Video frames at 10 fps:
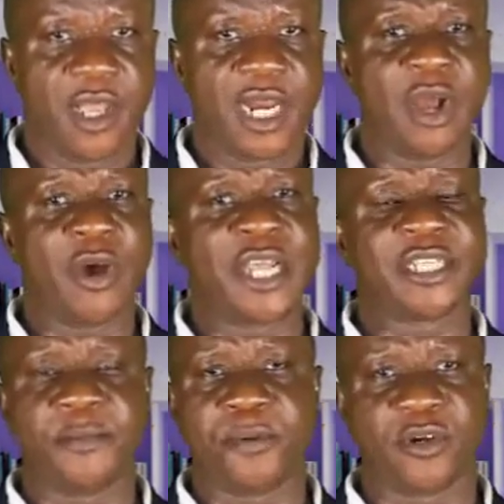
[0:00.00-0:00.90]
Now, what is
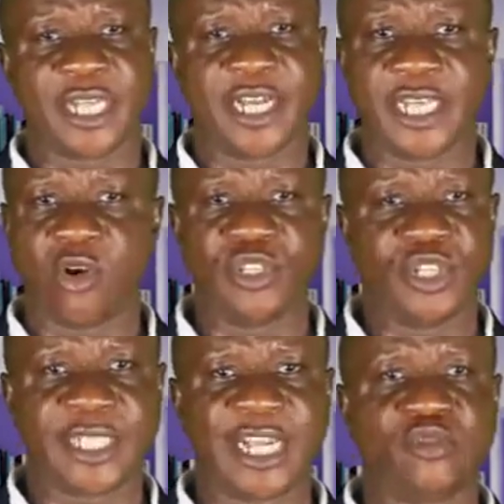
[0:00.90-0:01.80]
important, or you
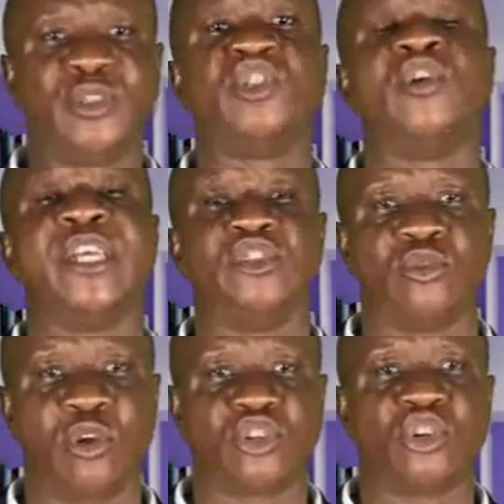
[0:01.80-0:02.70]
start with your
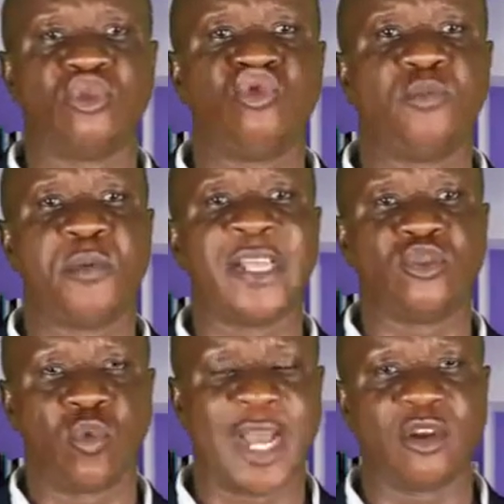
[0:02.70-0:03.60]
introduction,
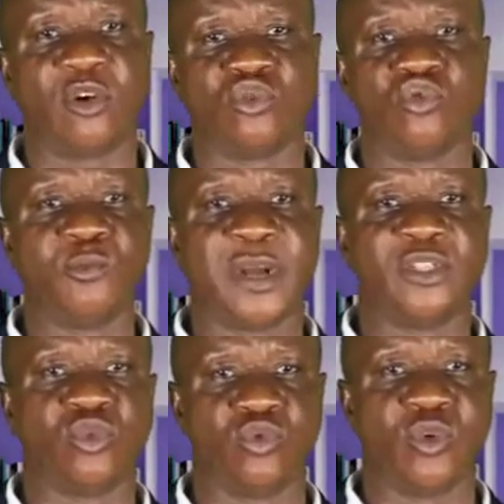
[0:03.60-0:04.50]
2.1 or
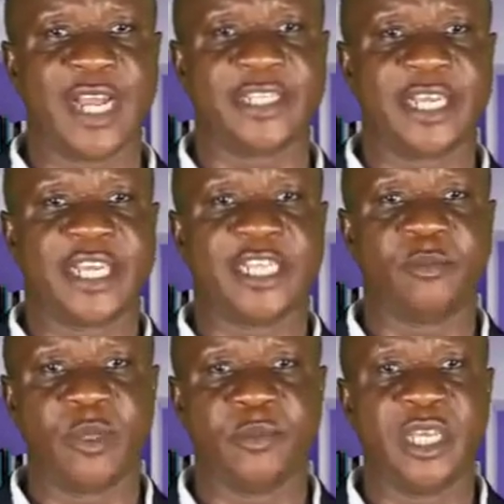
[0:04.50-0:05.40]
2.2, as the case
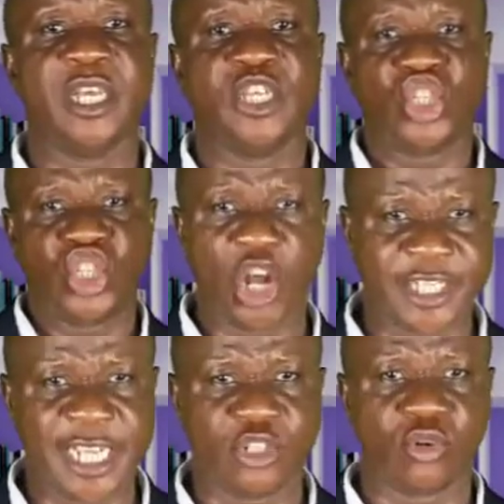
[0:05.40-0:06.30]
may be.
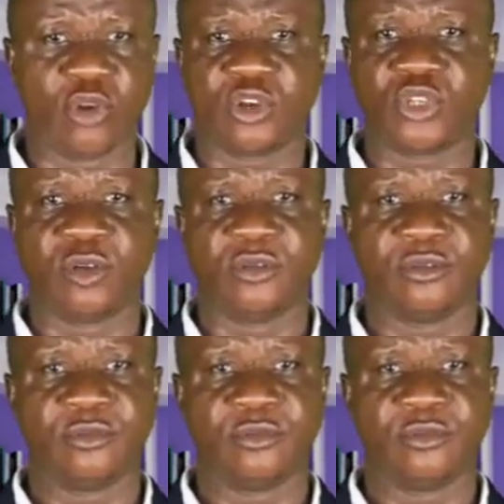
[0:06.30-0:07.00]
Short introduction,